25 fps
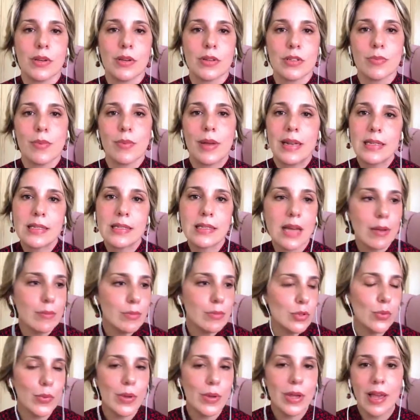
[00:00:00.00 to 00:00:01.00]
Because many
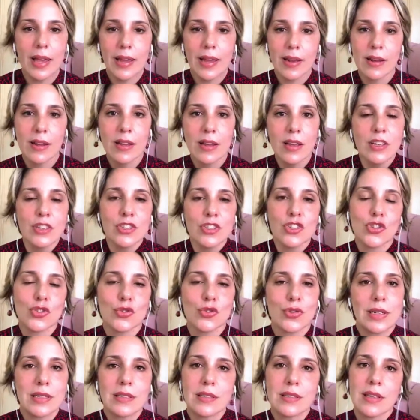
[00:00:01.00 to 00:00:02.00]
times we get
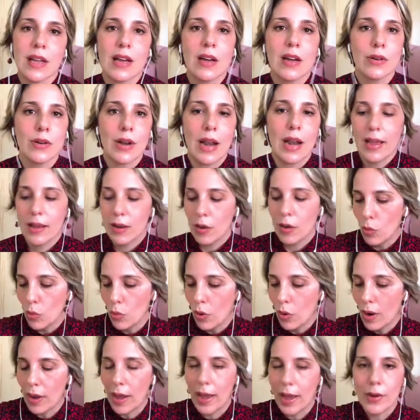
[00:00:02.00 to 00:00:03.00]
stressed out, like,
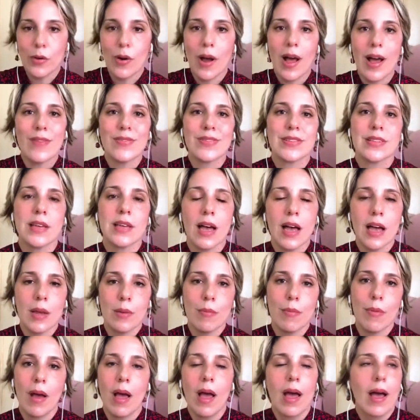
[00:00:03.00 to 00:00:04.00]
oh, I don't have
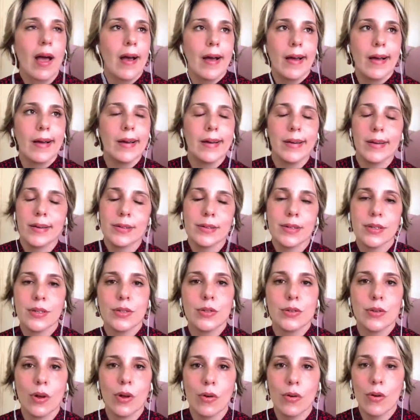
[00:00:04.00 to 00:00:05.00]
time,
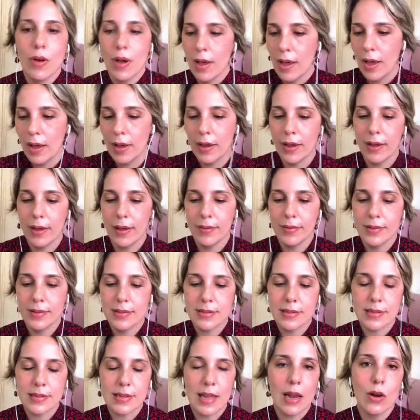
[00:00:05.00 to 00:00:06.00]

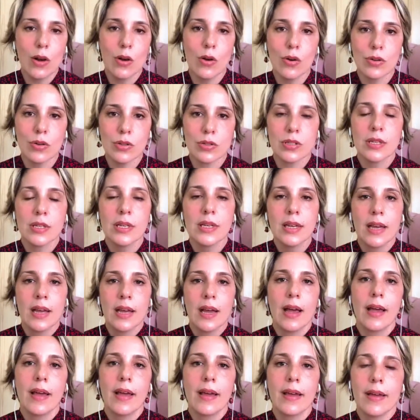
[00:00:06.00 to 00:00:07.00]
this is a lot,
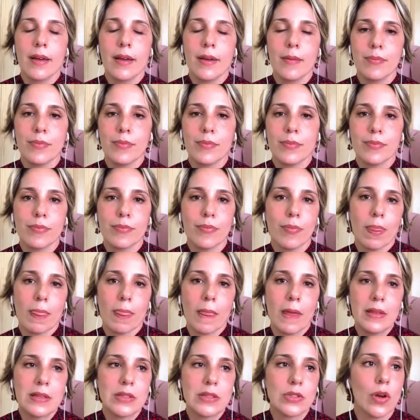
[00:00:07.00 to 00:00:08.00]

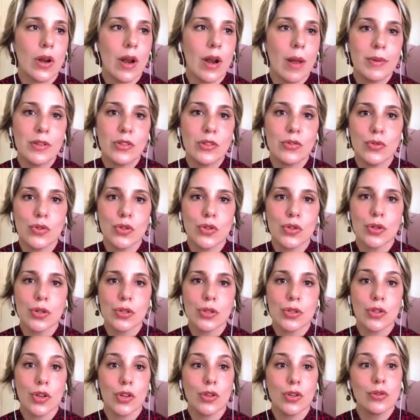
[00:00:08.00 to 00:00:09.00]
this is going to be too
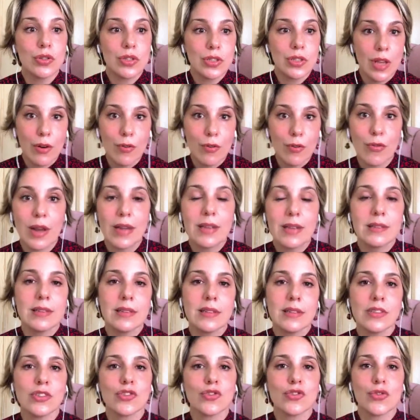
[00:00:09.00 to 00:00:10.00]
short. So you start
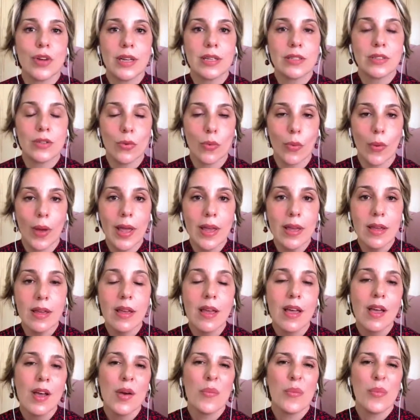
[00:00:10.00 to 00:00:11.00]
writing straight
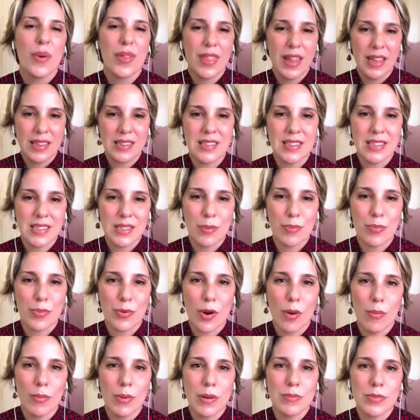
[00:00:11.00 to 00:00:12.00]
away, but that is a
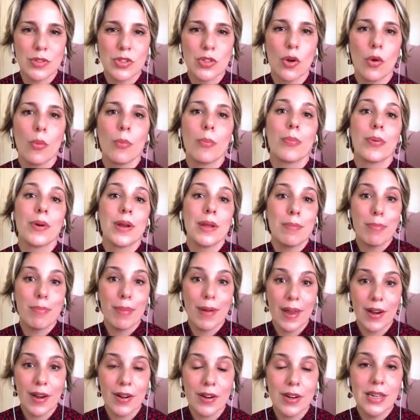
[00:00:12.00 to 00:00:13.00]
problem. So
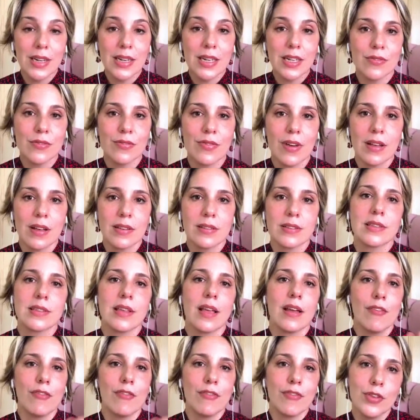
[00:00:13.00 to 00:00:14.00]
prepare in
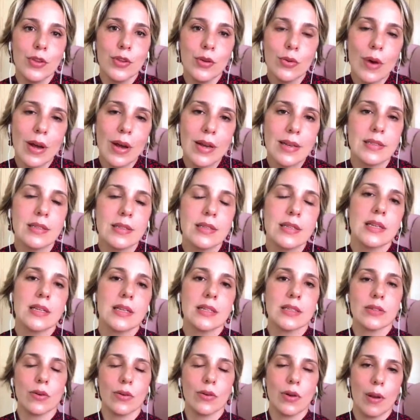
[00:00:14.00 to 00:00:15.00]
advance a few
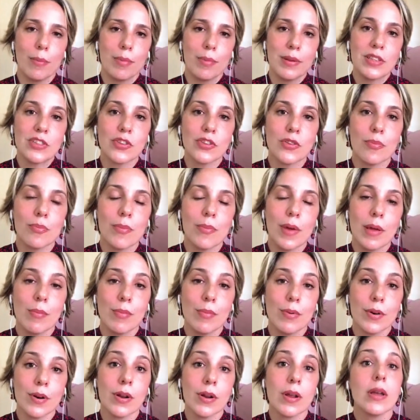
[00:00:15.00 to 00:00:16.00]
ideas on a piece of
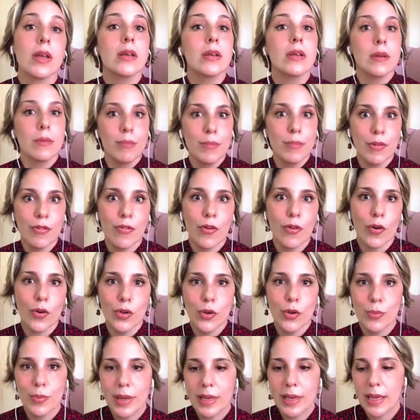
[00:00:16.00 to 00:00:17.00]
paper before
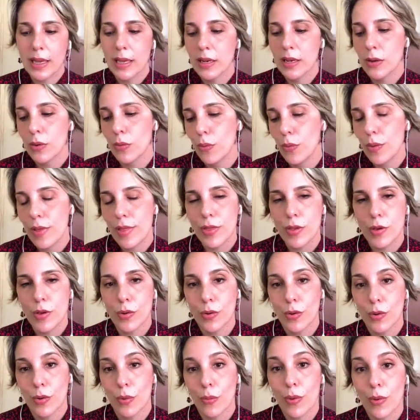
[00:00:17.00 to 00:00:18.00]
you begin with
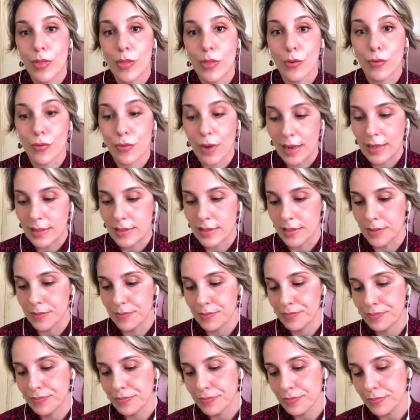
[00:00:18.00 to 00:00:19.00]
your
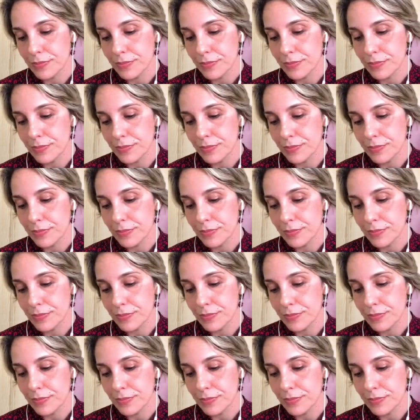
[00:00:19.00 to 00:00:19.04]
writing.